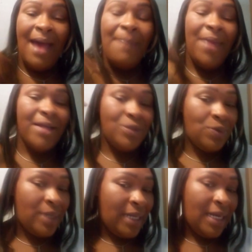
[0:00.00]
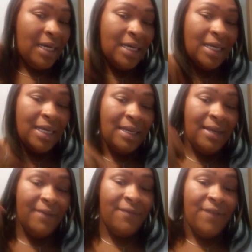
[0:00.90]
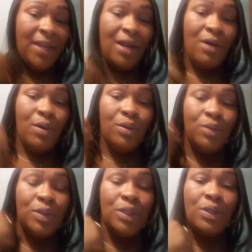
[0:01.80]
I'm not doing any cooking videos.